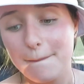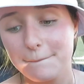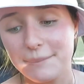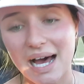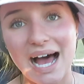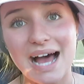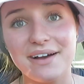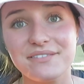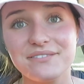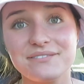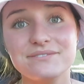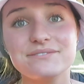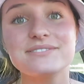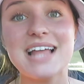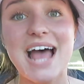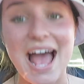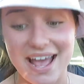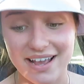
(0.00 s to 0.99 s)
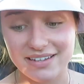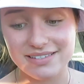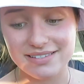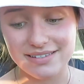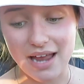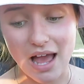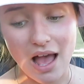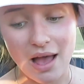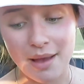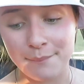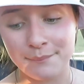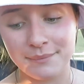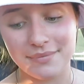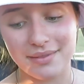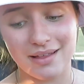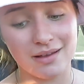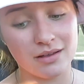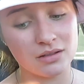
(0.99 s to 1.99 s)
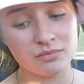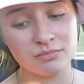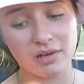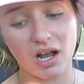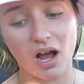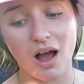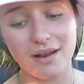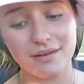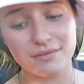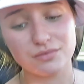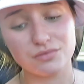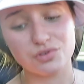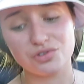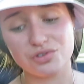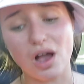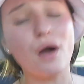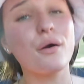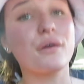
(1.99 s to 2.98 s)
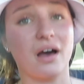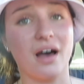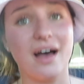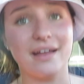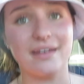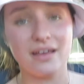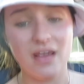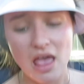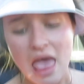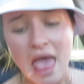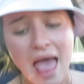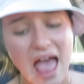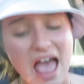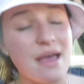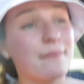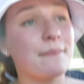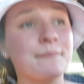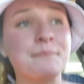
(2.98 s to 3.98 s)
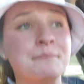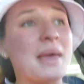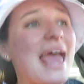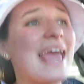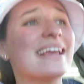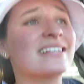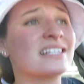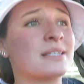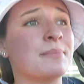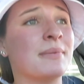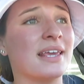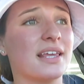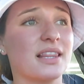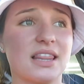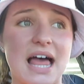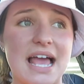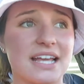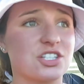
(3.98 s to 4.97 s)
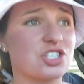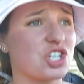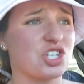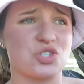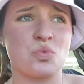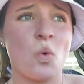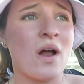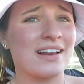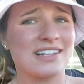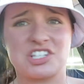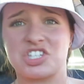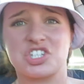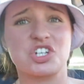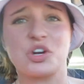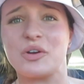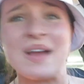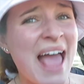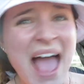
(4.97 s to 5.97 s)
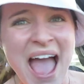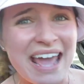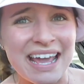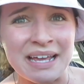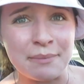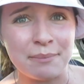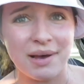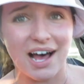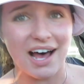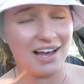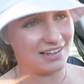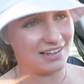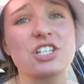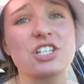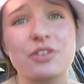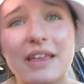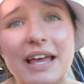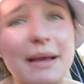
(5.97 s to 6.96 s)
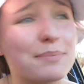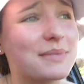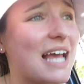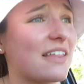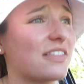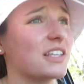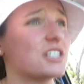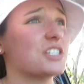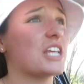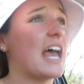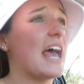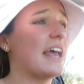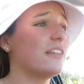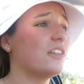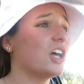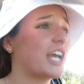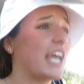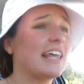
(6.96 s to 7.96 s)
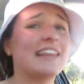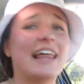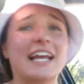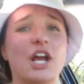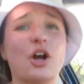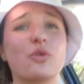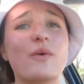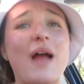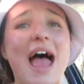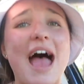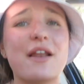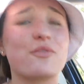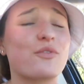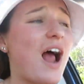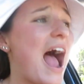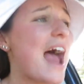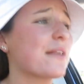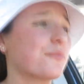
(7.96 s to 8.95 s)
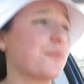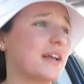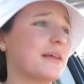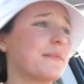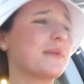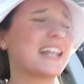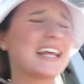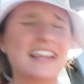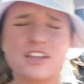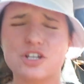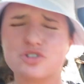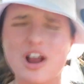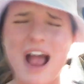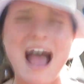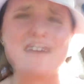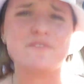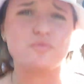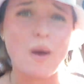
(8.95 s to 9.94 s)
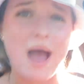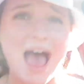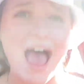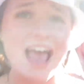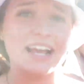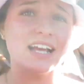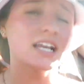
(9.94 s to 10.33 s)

But next, um, oh my god, so good. It makes me like just want to scream. Flipped out the shade, looking like a red ride, women in the driveway.